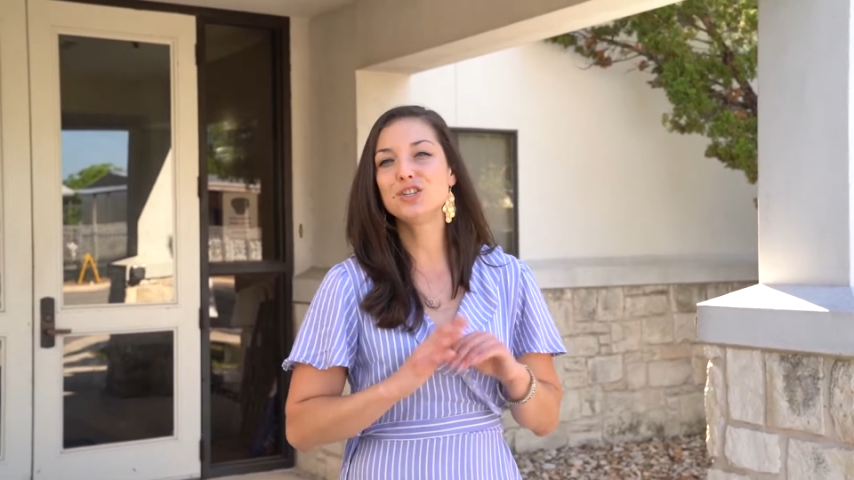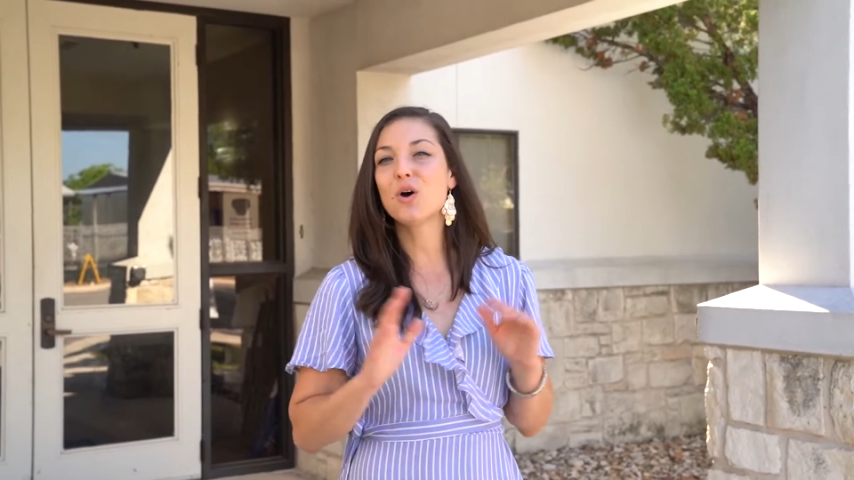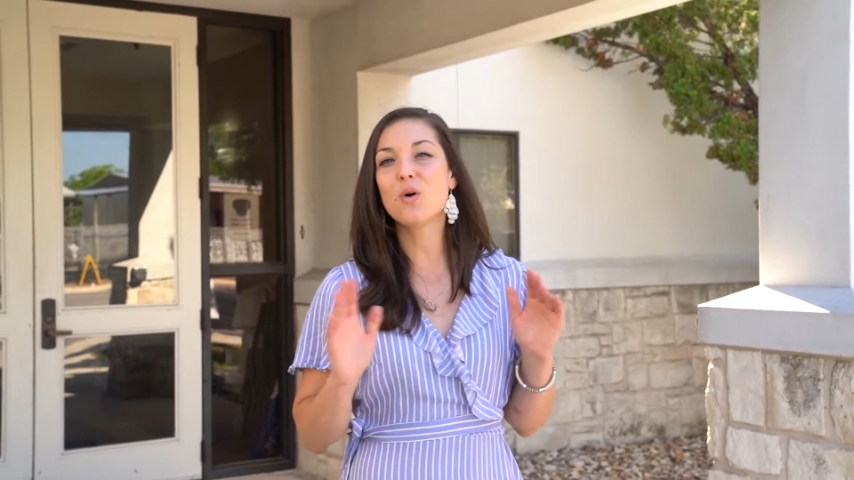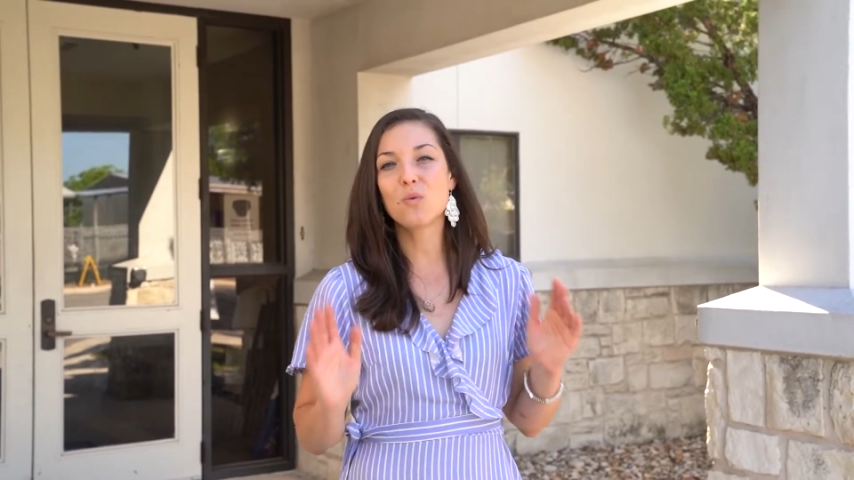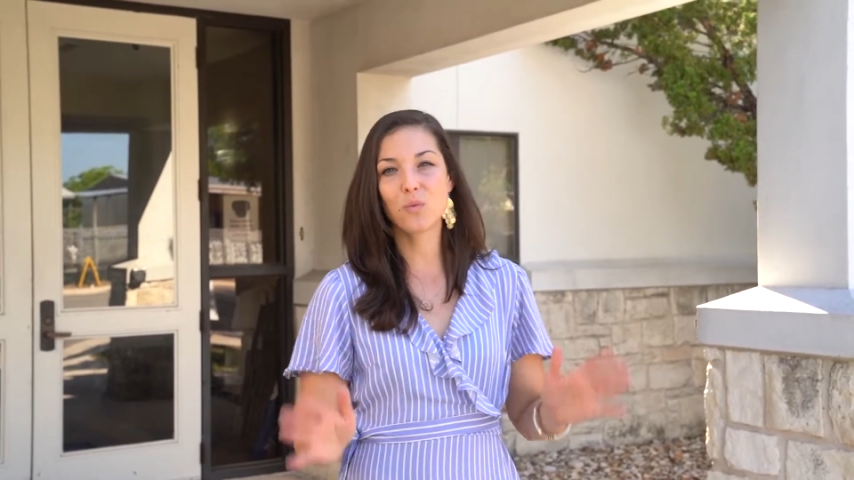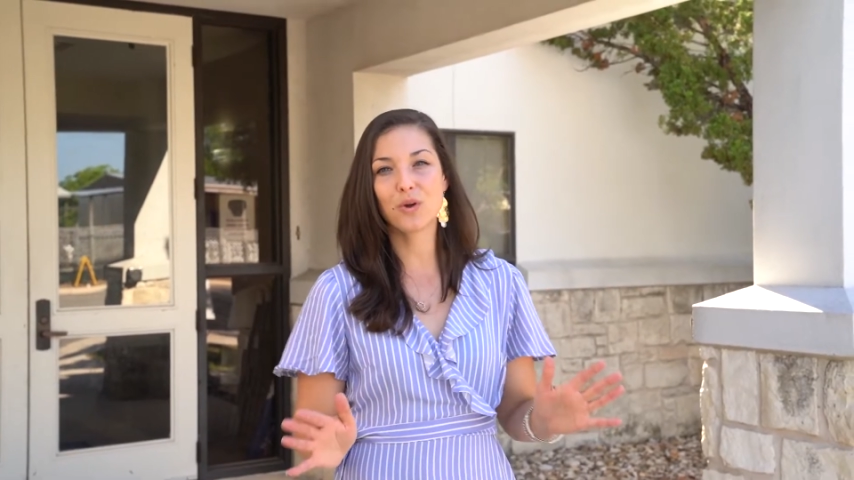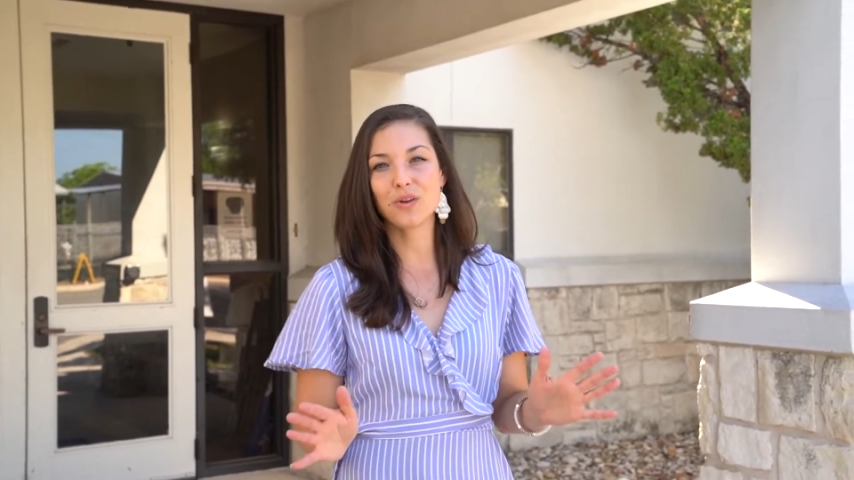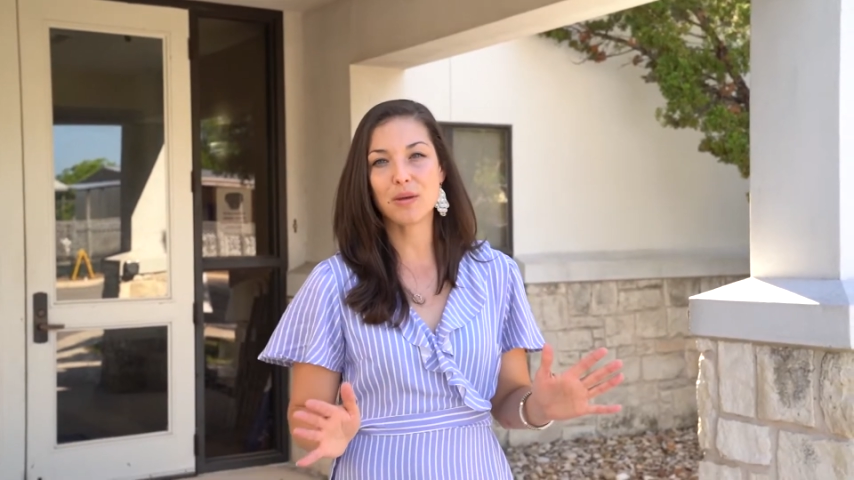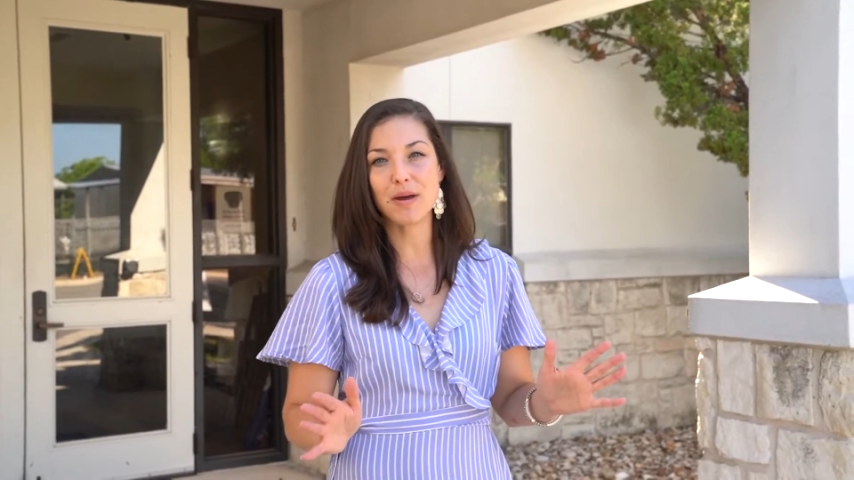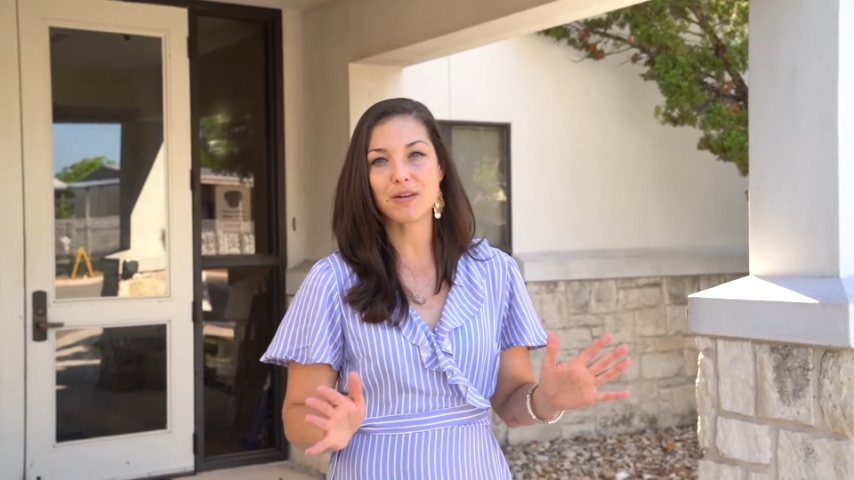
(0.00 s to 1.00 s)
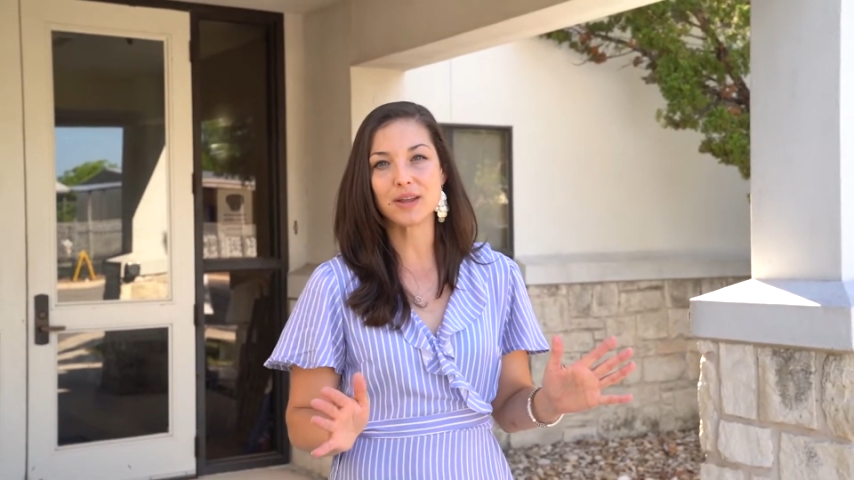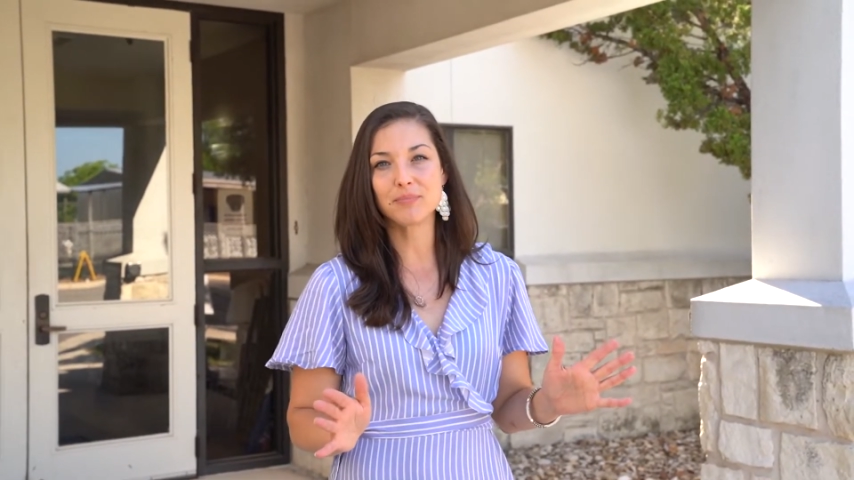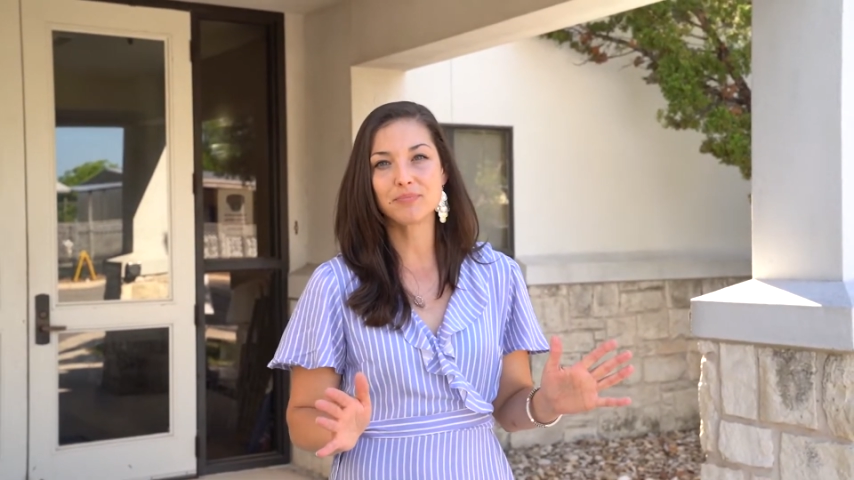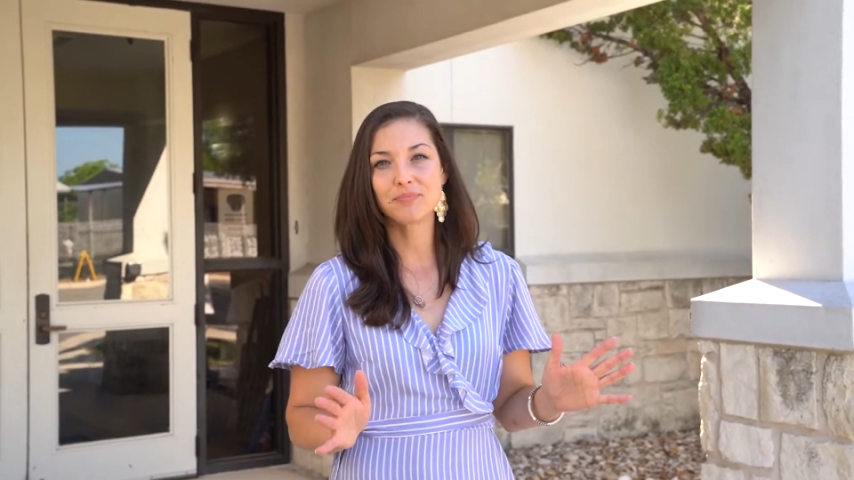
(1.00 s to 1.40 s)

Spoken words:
don't worry about it.